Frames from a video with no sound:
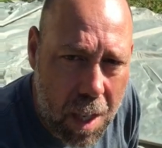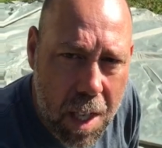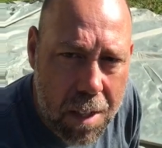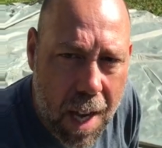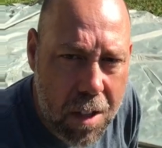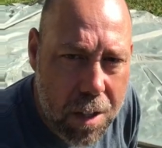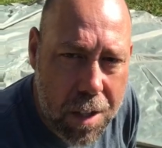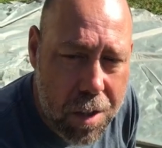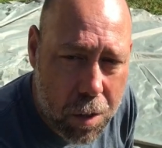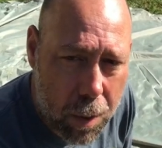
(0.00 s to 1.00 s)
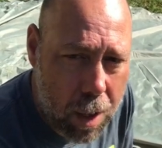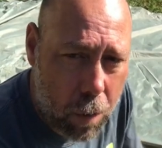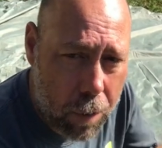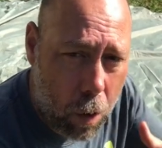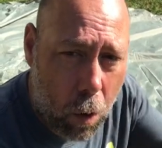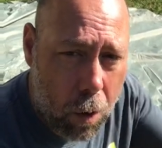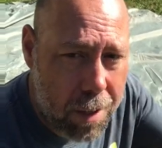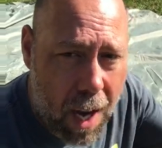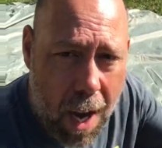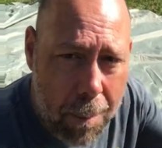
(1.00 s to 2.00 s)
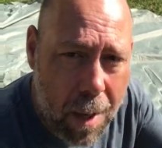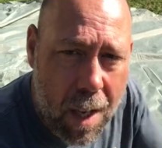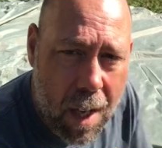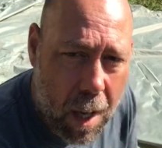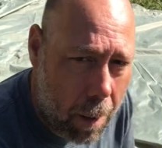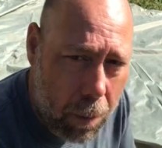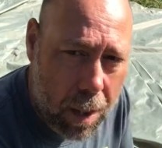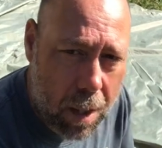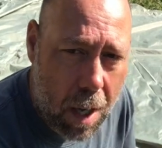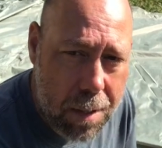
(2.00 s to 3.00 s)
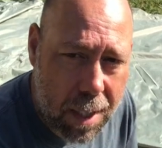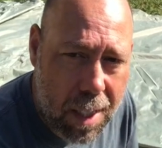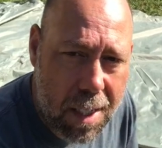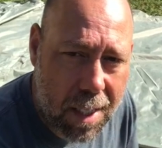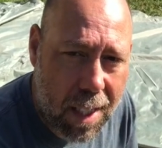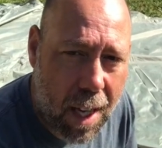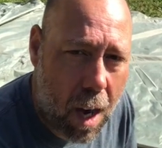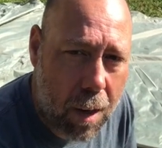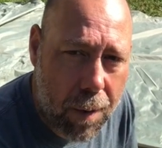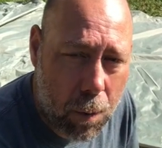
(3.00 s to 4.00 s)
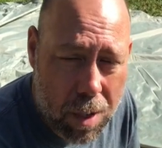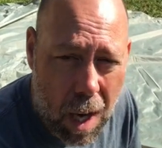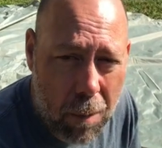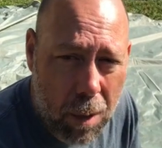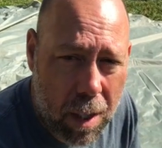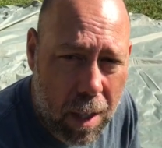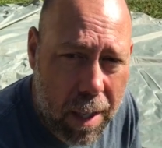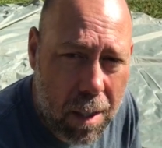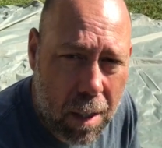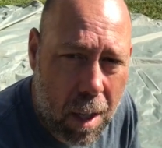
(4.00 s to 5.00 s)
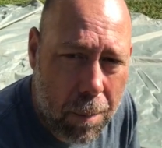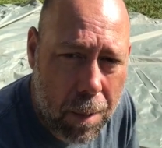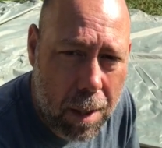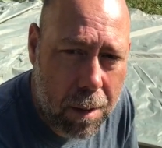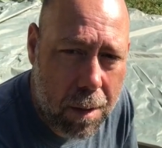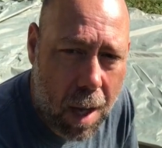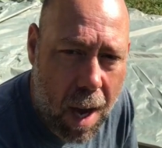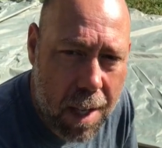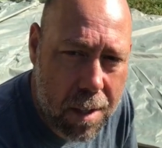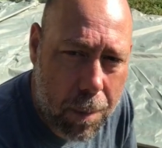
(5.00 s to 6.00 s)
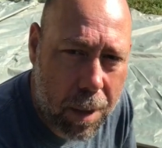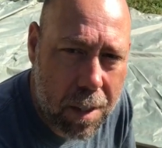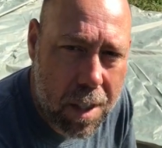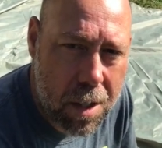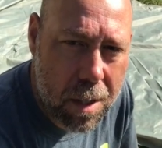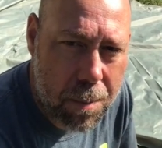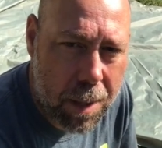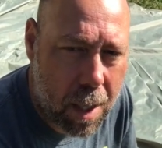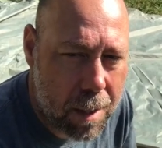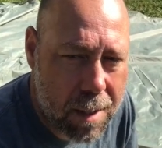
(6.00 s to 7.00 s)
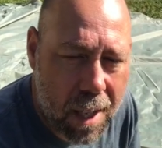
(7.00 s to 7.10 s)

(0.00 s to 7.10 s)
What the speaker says: It actually is screened over the whole top. It really allows the heat to get out of it, which I really like in hot summer conditions, because